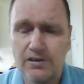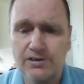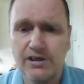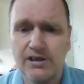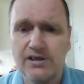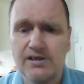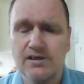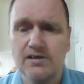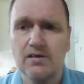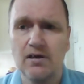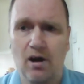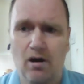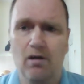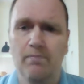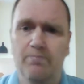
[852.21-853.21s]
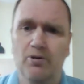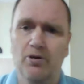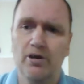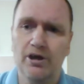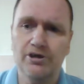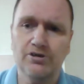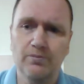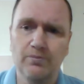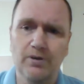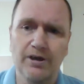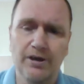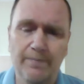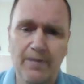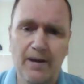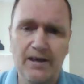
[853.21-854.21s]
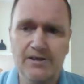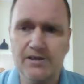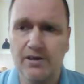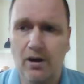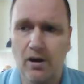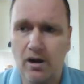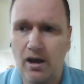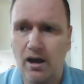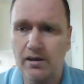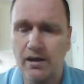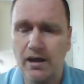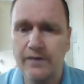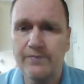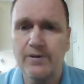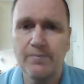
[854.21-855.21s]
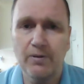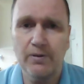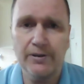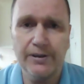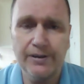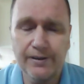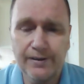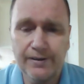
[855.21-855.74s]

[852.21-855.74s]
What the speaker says: just, I'm British and we're the best and I hate everybody.